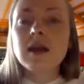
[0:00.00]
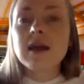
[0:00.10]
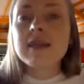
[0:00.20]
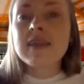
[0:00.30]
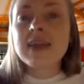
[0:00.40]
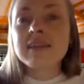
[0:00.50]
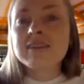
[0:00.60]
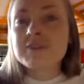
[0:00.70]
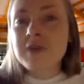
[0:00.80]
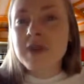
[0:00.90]
And
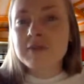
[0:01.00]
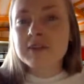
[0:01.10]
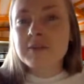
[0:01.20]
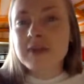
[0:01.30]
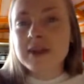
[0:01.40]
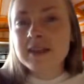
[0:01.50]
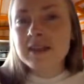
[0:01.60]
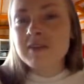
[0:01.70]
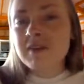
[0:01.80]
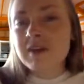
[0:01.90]
then, do you have a
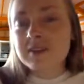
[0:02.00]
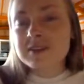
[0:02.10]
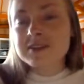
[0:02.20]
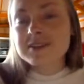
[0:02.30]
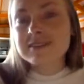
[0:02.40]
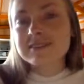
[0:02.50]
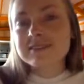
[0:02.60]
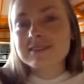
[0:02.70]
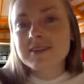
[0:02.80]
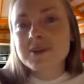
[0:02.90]
competitive advantage?
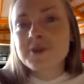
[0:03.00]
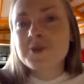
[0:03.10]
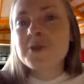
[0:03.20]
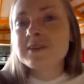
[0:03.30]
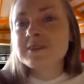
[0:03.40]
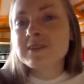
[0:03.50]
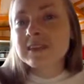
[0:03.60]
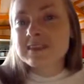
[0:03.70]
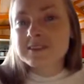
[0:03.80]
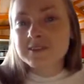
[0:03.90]
Who are
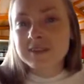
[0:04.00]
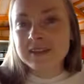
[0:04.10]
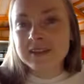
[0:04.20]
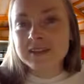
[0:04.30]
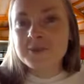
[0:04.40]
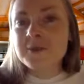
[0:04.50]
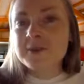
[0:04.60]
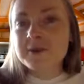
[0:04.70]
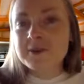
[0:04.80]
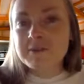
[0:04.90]
doing this already? Who are
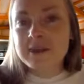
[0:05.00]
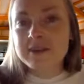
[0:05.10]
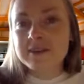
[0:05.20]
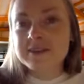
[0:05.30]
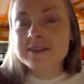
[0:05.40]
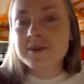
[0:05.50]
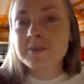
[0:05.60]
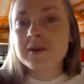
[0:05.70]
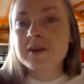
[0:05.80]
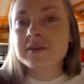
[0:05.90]
your competitors
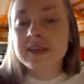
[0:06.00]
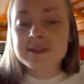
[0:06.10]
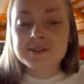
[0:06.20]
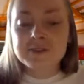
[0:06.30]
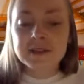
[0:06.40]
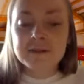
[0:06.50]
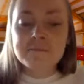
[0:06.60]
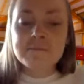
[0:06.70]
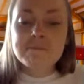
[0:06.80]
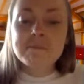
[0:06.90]
and what are they doing?
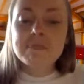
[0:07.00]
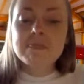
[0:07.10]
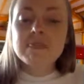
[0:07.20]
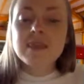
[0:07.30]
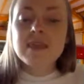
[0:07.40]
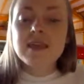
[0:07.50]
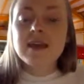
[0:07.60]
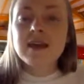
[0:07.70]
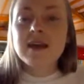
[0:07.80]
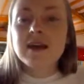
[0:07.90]

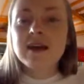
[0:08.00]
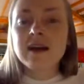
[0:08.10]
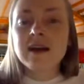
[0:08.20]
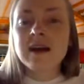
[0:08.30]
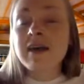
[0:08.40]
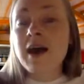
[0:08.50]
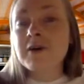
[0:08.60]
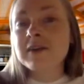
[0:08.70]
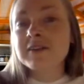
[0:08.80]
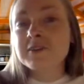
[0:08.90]
And
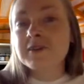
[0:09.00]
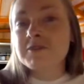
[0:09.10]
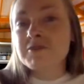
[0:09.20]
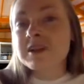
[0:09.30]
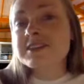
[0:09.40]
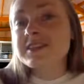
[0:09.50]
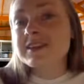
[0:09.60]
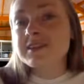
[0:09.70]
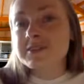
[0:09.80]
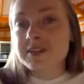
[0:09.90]
how can you
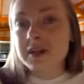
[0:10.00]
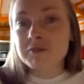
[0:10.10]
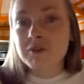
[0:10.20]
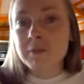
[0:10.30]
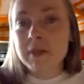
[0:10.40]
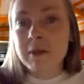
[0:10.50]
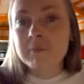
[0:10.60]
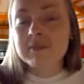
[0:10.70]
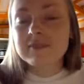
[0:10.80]
differentiate yourself from them?